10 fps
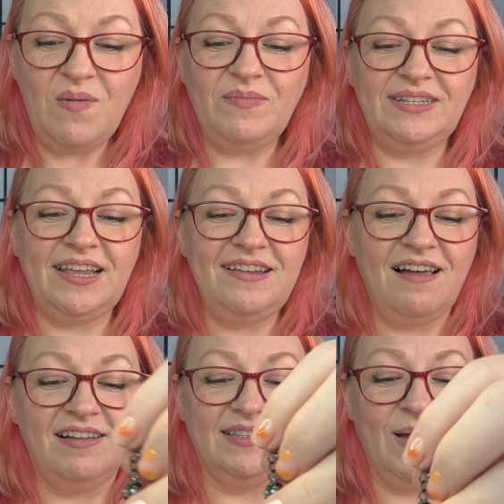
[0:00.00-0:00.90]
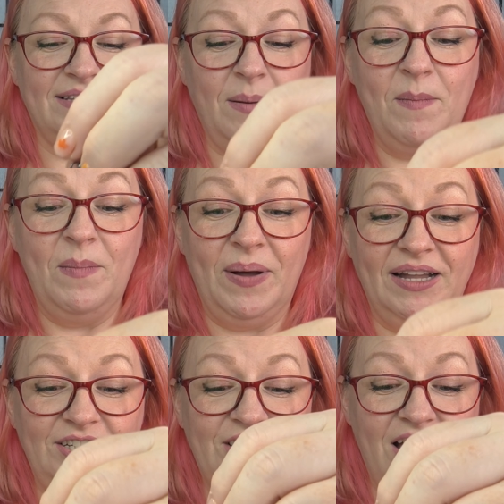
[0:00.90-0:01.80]
But Danielle also has a
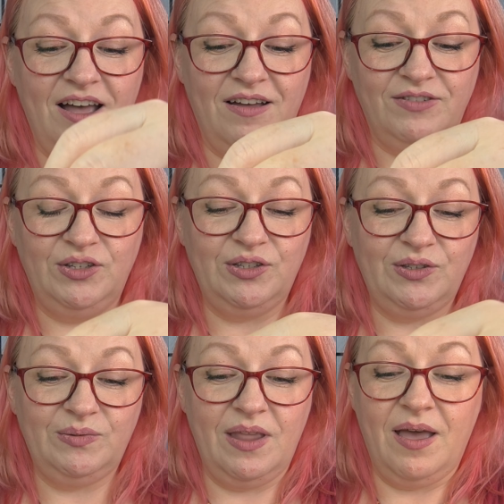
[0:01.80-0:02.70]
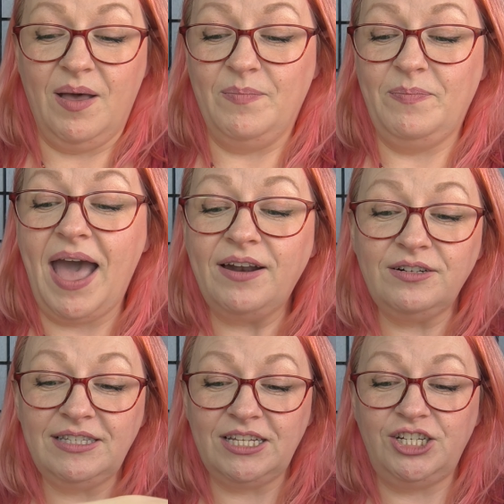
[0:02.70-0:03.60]
bunch of
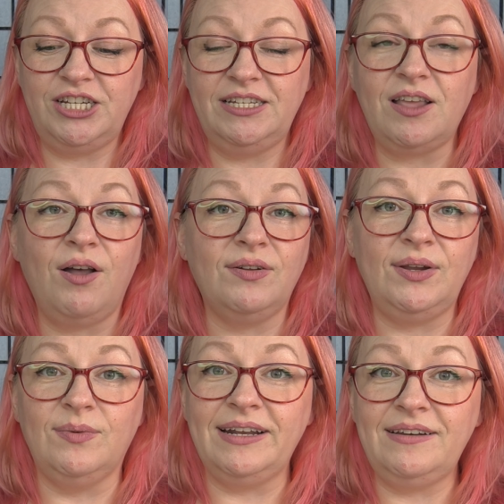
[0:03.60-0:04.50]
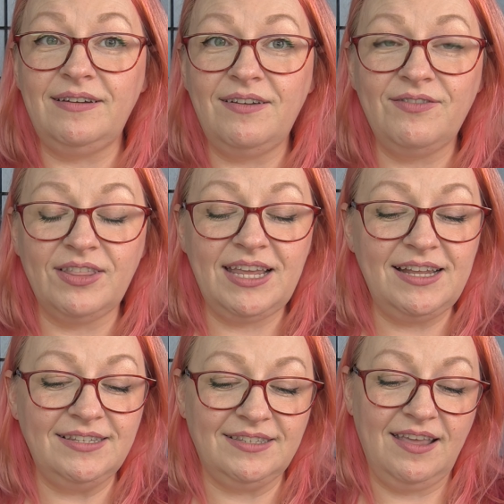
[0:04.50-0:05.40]
patterns that she's already written for
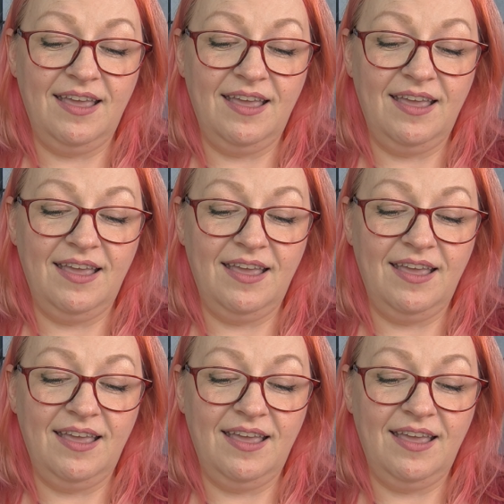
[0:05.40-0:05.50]
these